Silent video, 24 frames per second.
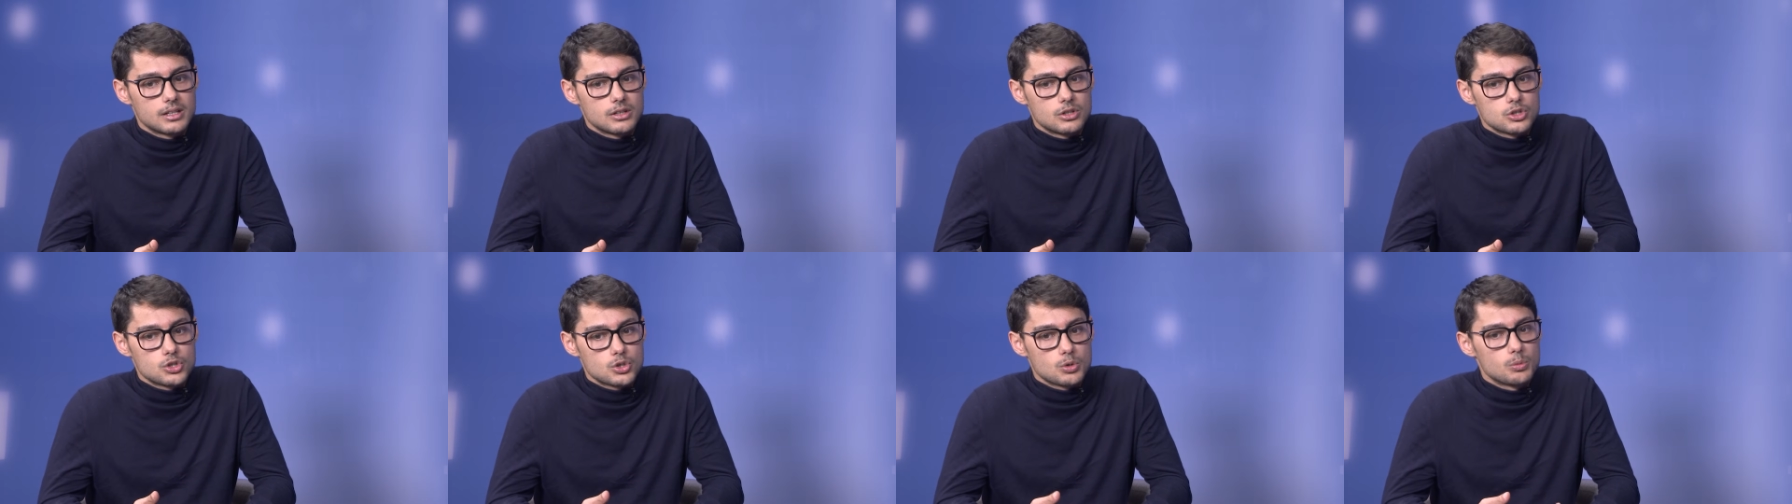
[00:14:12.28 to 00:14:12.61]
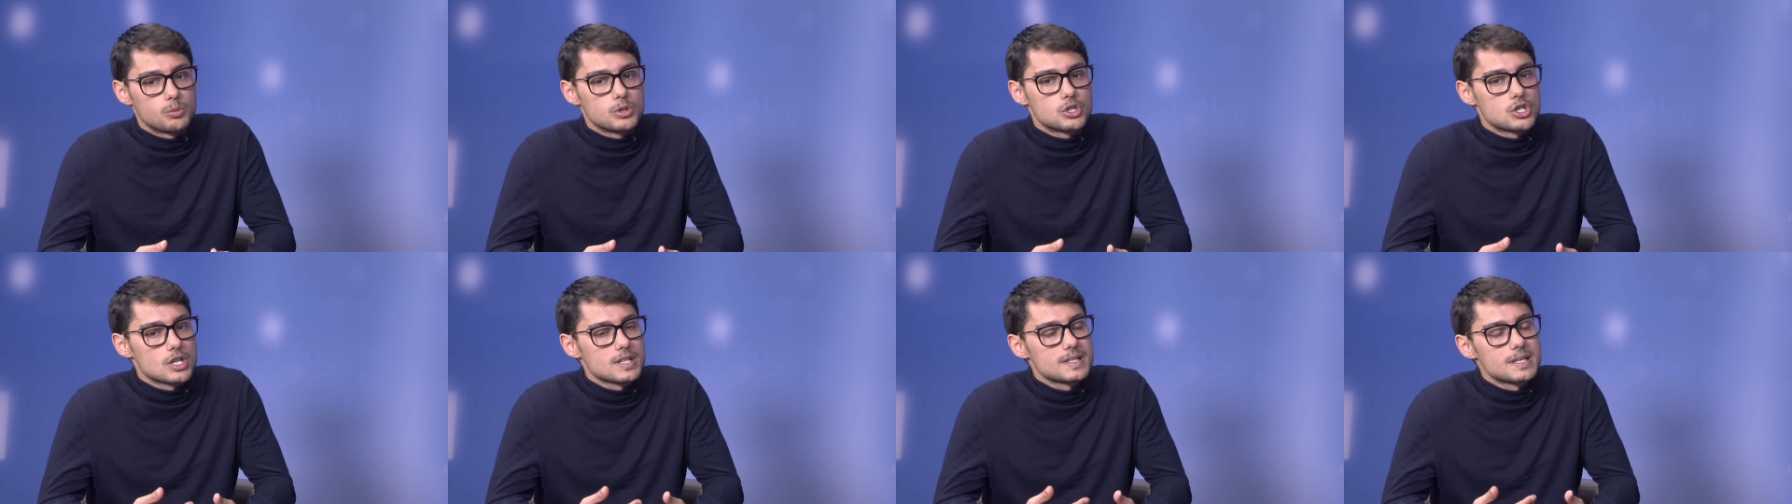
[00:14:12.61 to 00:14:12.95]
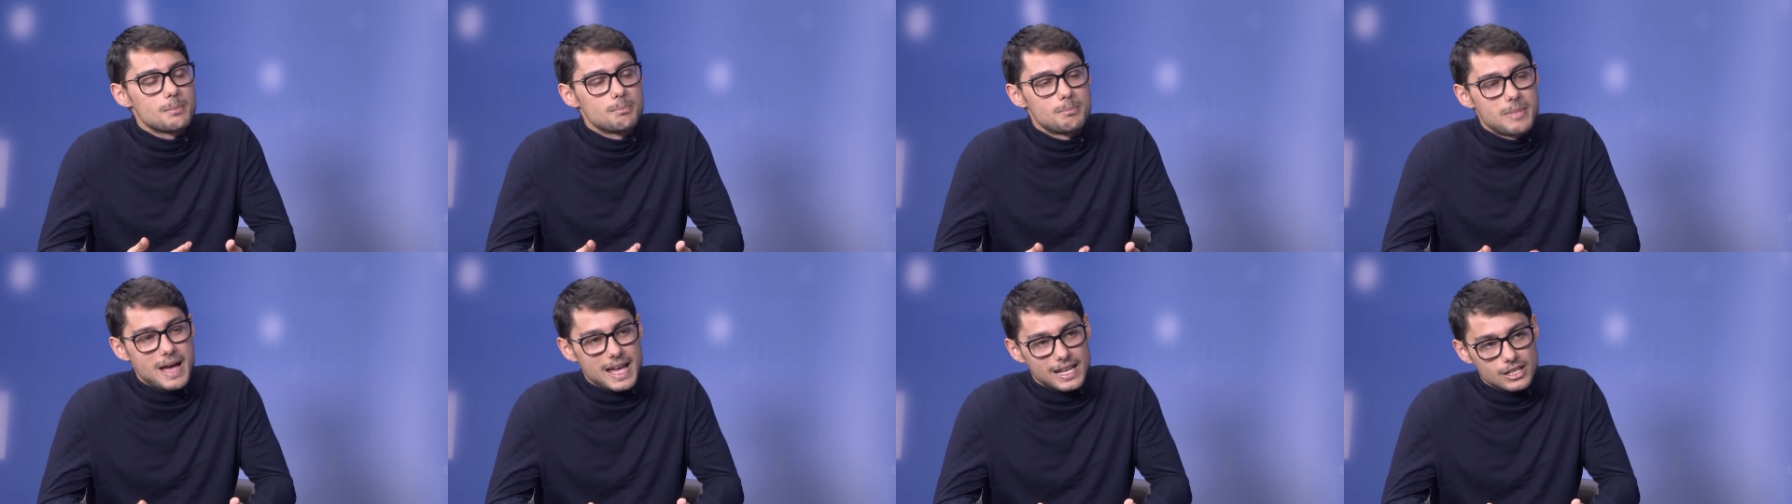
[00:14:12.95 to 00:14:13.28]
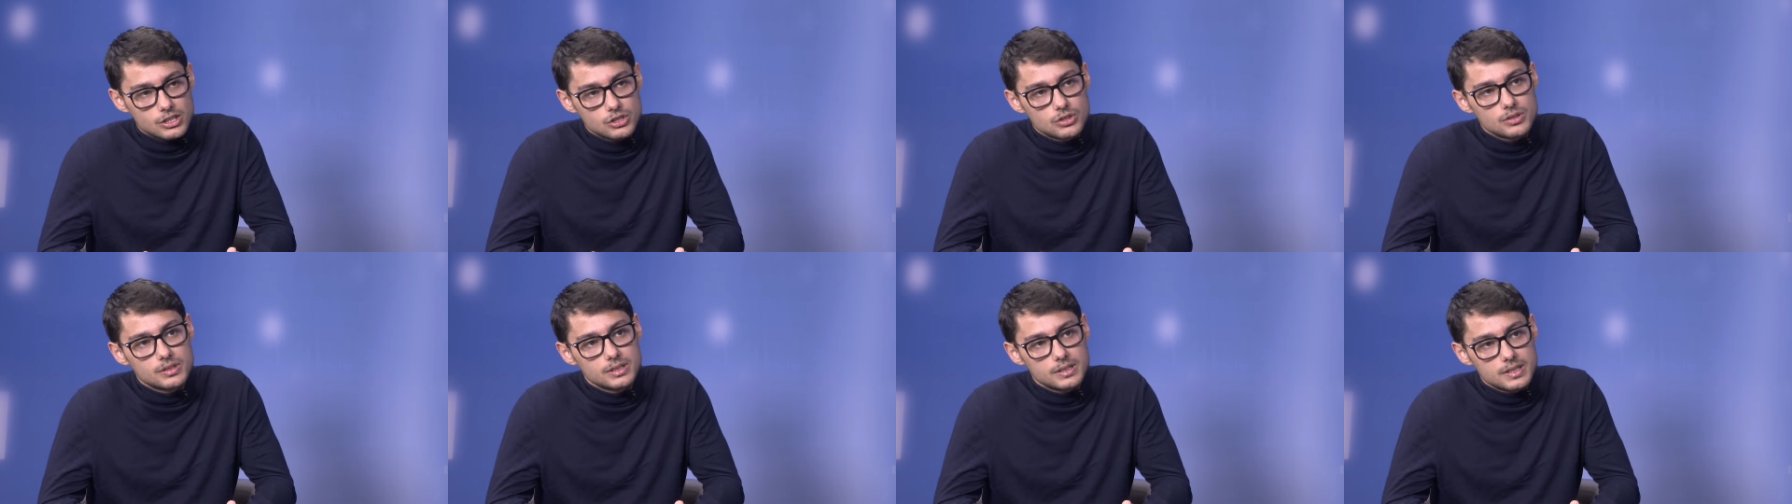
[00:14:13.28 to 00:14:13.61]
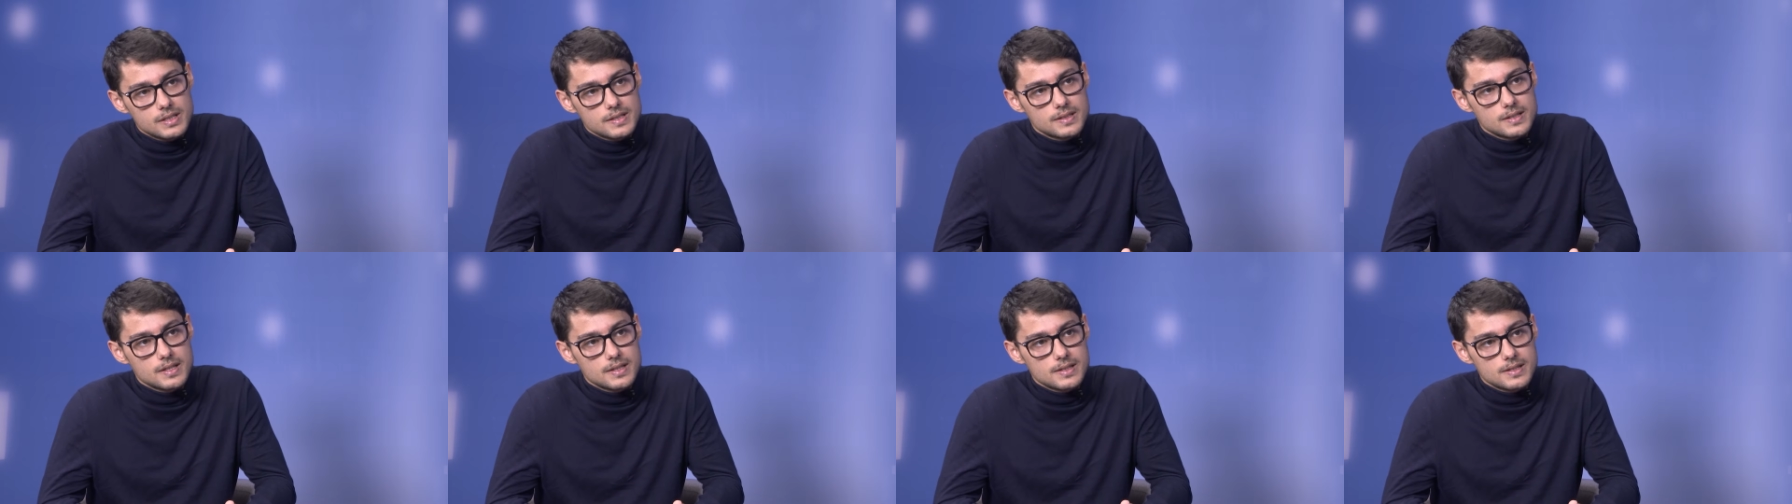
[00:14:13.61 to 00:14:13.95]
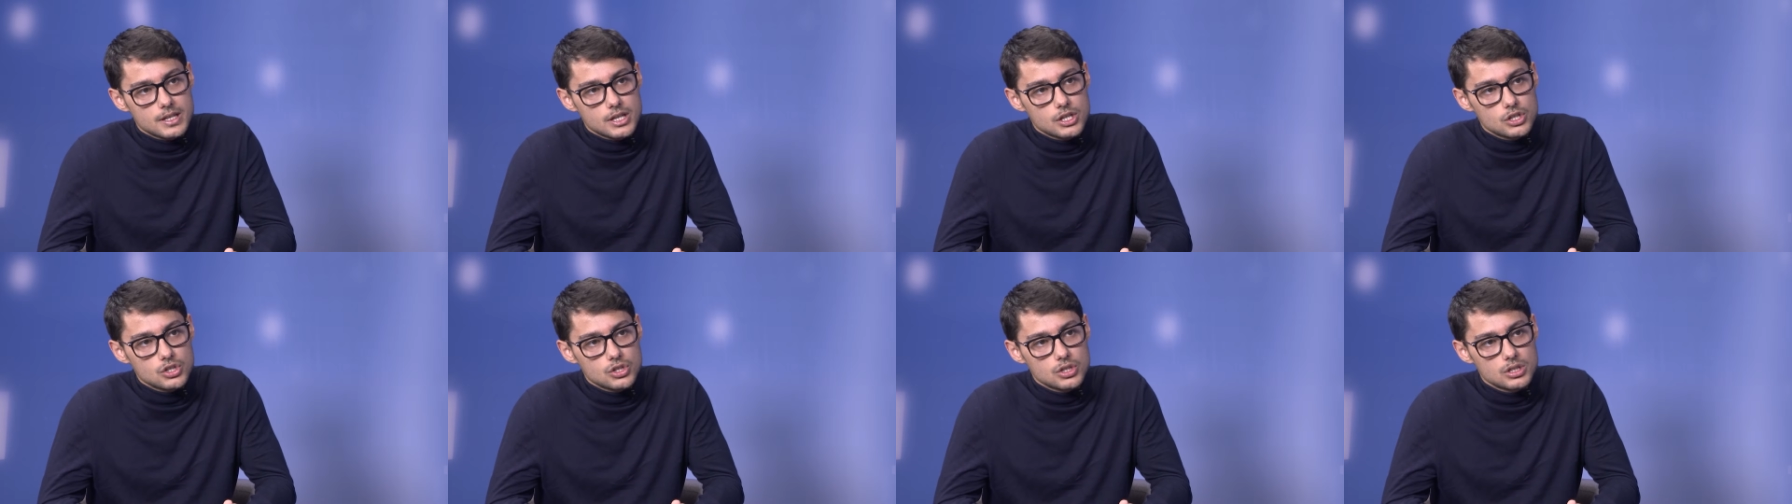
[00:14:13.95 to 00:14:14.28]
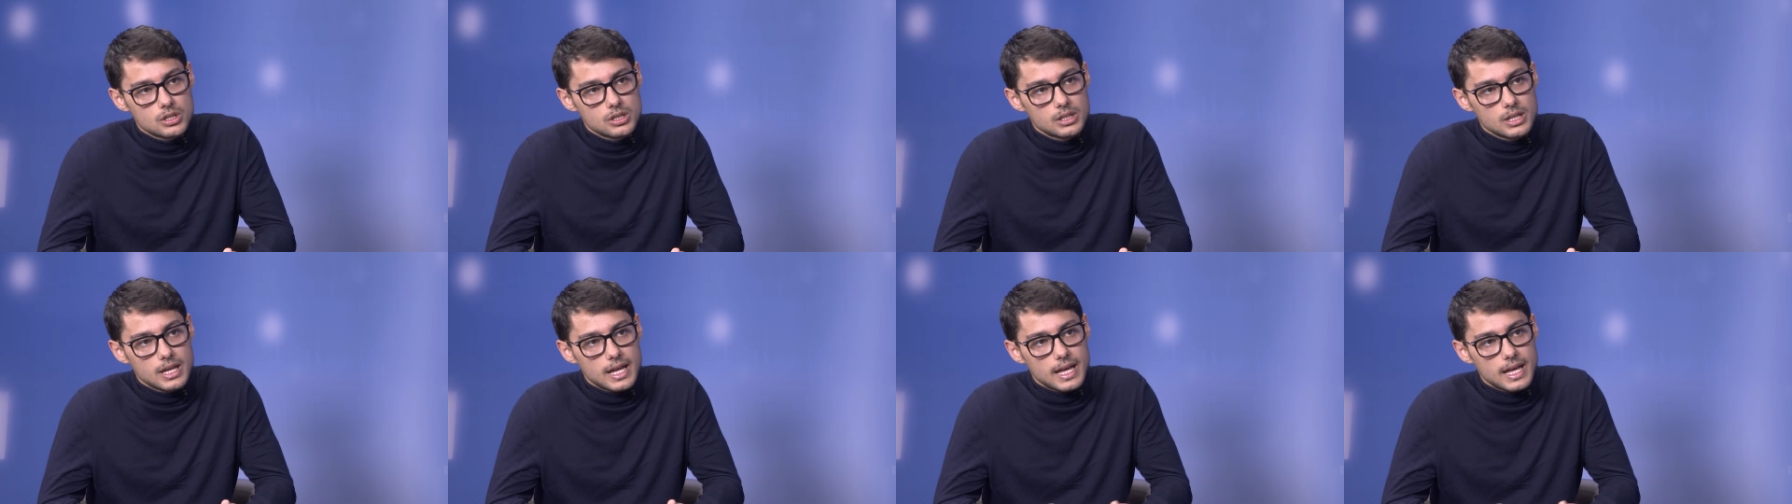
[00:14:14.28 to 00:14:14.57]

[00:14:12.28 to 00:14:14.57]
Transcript: should we just abandon this distinction?